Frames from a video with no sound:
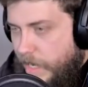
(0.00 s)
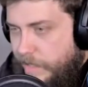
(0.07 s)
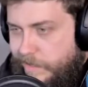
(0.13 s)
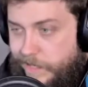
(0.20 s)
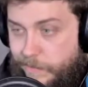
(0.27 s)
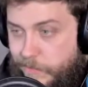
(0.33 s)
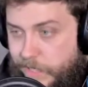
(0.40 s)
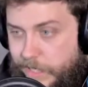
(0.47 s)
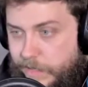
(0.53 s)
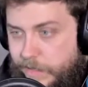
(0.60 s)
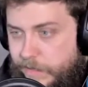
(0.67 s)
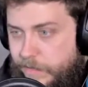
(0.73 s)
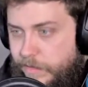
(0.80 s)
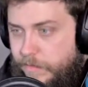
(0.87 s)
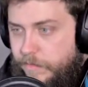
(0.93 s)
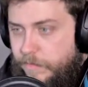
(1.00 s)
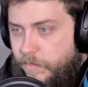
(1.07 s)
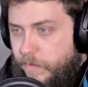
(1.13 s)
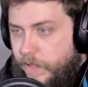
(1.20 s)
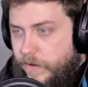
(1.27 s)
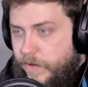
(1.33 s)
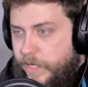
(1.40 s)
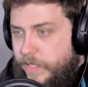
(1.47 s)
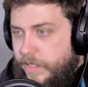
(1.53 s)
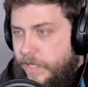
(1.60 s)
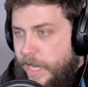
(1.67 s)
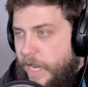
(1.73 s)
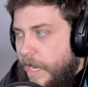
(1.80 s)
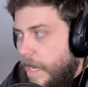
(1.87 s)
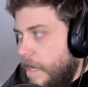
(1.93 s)
substance, whether it's
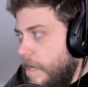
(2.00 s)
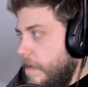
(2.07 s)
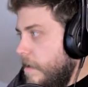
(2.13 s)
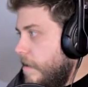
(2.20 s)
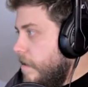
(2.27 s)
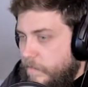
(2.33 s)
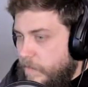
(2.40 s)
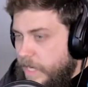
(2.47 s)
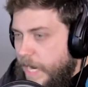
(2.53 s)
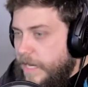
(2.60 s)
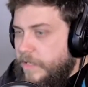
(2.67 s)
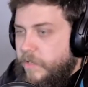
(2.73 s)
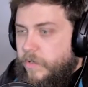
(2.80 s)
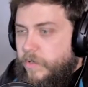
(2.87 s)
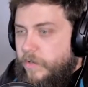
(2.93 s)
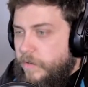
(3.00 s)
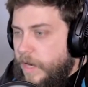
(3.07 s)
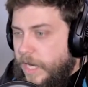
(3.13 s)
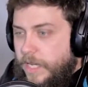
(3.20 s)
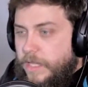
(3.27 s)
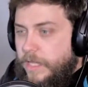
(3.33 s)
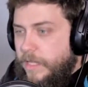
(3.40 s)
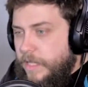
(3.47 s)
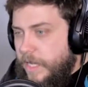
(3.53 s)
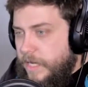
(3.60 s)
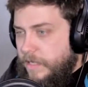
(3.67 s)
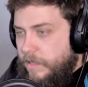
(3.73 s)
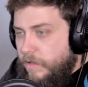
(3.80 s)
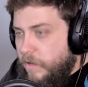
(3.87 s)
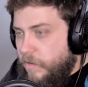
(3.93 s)
a dice or anything
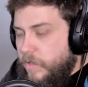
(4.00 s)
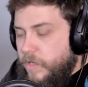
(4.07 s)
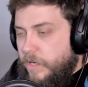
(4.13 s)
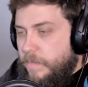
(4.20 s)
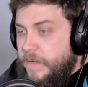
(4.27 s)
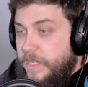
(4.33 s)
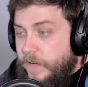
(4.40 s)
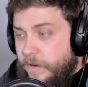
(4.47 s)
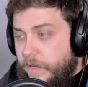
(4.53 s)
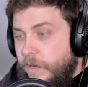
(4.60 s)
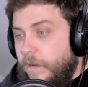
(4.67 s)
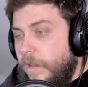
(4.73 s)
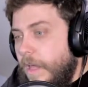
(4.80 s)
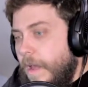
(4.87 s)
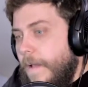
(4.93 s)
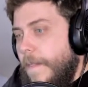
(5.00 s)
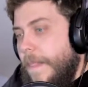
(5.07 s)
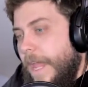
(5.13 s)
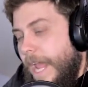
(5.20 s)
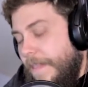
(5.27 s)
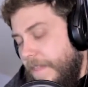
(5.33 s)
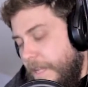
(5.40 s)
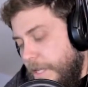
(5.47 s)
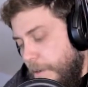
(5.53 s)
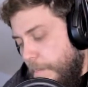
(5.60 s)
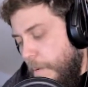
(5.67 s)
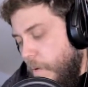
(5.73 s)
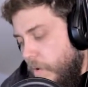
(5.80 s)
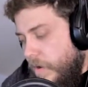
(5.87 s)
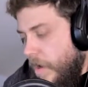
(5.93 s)
that is glow-in-the-dark material, and then you
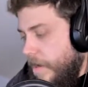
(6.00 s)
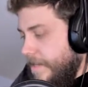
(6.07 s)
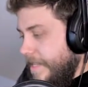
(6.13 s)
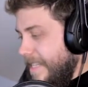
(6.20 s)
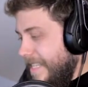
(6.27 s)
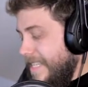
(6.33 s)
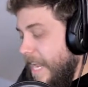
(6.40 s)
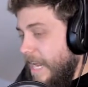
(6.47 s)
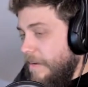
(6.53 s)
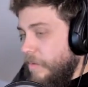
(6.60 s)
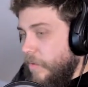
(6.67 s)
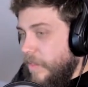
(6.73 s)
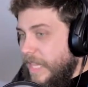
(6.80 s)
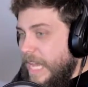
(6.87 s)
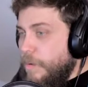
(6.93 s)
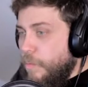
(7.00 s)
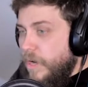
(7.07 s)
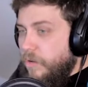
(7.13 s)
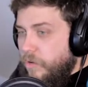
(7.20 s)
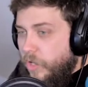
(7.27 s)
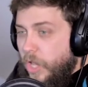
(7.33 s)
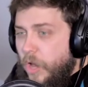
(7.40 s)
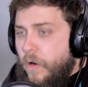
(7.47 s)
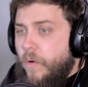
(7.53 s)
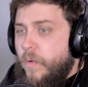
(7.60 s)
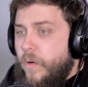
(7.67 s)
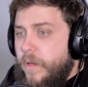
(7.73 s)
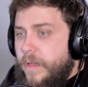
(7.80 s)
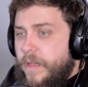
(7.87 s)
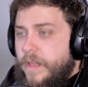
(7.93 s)
pour it onto the table, they will
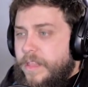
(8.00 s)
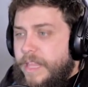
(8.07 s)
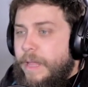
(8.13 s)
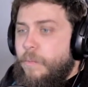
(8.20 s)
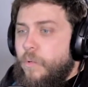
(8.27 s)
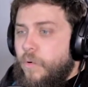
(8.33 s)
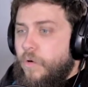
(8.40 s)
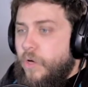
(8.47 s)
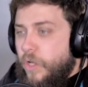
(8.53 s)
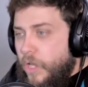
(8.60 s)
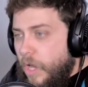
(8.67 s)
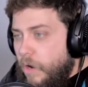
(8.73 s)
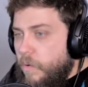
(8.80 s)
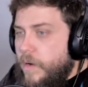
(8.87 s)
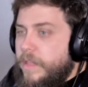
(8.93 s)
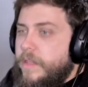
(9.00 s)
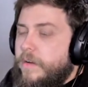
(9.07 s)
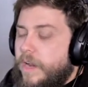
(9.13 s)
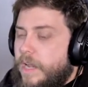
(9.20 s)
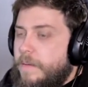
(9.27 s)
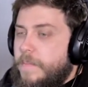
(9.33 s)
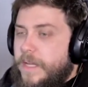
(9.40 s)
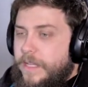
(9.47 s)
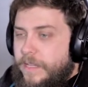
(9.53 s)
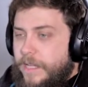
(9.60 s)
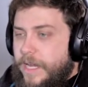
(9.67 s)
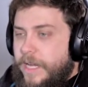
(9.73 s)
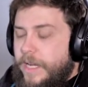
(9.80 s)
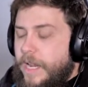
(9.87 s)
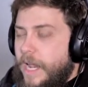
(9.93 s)
glow. They will glow in their ambient
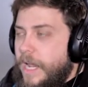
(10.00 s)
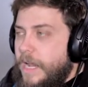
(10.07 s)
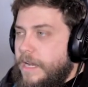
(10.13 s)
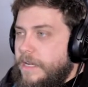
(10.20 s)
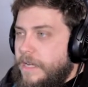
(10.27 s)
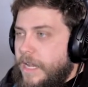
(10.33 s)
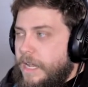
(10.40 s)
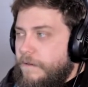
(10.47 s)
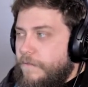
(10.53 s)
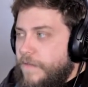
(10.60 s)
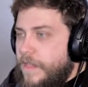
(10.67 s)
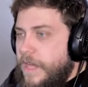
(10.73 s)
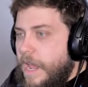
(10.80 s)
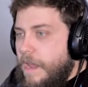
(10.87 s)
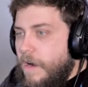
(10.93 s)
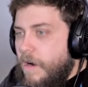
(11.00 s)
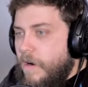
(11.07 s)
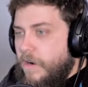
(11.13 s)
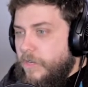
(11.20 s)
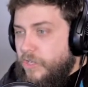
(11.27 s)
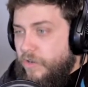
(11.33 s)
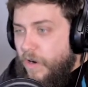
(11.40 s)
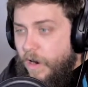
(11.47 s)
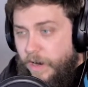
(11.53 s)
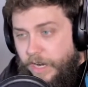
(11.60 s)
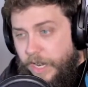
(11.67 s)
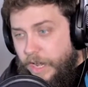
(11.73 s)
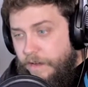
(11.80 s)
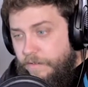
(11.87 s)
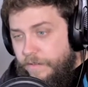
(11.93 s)
light. And if they are strong
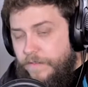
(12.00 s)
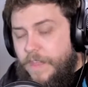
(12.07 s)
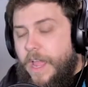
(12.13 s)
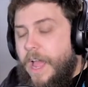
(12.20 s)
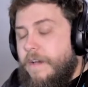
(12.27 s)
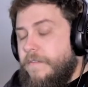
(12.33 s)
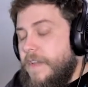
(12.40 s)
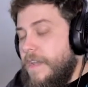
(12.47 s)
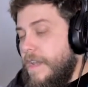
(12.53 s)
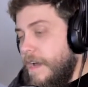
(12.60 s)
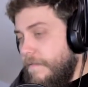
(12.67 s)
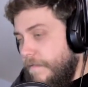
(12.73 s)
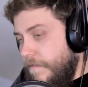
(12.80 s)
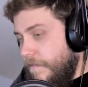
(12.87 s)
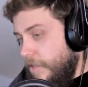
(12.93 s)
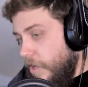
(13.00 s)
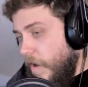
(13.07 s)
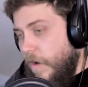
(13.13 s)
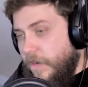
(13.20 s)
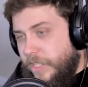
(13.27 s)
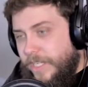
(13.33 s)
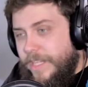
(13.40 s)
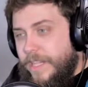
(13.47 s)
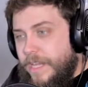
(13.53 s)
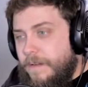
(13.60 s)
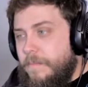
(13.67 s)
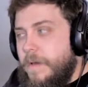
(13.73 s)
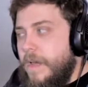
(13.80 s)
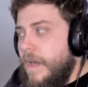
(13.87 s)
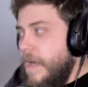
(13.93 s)
enough, if they have enough charge in
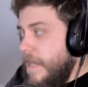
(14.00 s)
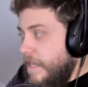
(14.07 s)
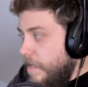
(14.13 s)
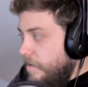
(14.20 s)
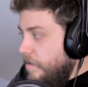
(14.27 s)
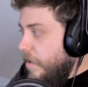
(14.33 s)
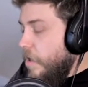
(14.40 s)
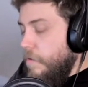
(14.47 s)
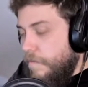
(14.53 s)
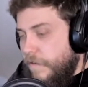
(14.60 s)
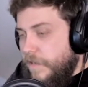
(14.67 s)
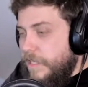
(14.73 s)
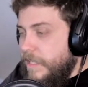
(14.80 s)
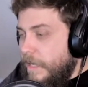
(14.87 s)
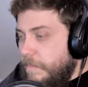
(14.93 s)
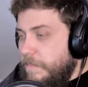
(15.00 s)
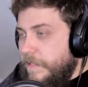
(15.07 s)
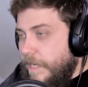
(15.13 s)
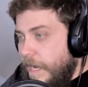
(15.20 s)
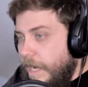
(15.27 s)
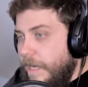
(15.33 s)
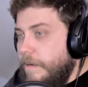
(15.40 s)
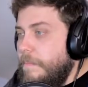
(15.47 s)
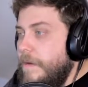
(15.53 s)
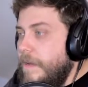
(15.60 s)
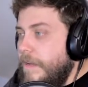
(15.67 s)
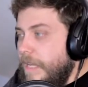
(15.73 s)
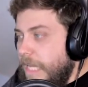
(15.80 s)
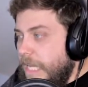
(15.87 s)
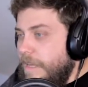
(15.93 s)
them, they'll glow for some time,
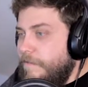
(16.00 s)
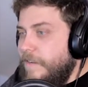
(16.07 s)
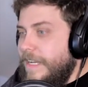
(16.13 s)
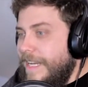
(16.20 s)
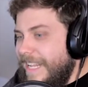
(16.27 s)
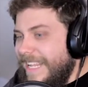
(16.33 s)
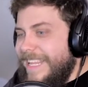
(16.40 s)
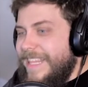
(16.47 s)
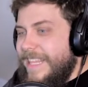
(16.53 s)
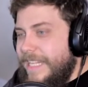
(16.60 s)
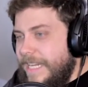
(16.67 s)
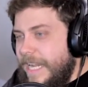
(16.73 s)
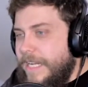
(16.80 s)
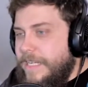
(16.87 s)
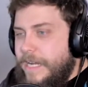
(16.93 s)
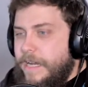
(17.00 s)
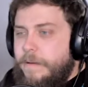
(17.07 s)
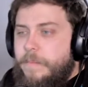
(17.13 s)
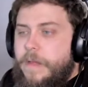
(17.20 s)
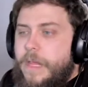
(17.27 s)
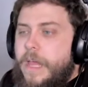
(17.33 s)
even in the daytime.